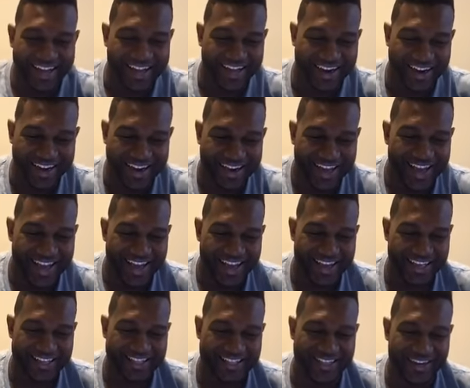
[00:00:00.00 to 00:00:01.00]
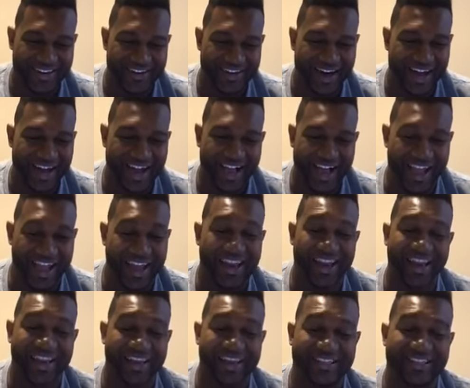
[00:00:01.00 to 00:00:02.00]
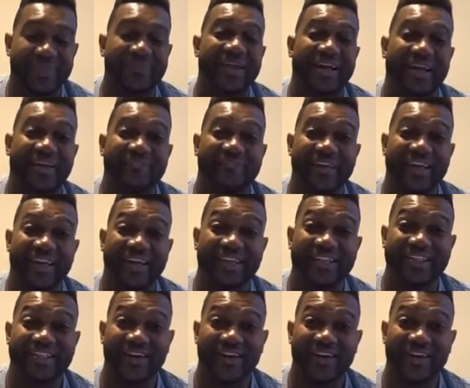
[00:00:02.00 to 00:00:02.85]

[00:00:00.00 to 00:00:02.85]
Right. And so, uh, and I needed something that can fit in.